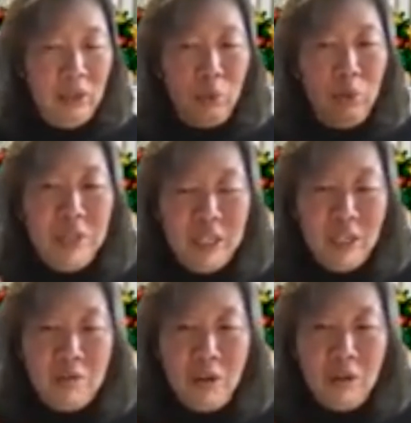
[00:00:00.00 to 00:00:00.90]
women
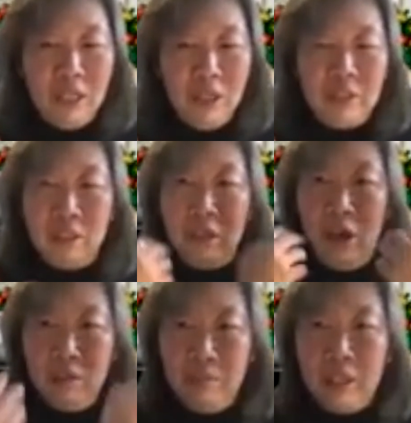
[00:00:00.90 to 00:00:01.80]
hear wrongly, or did
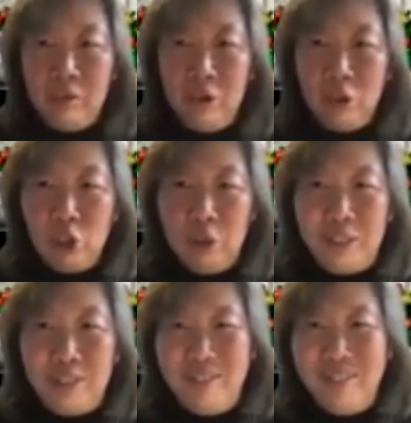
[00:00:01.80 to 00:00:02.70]
God make the wrong
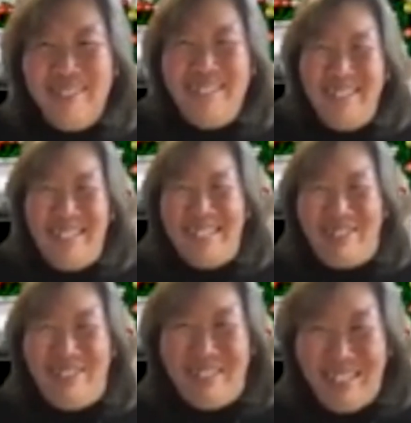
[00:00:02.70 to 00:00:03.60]
choice? That's the
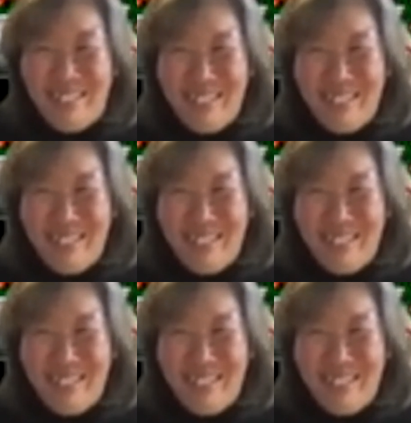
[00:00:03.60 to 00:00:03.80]
question.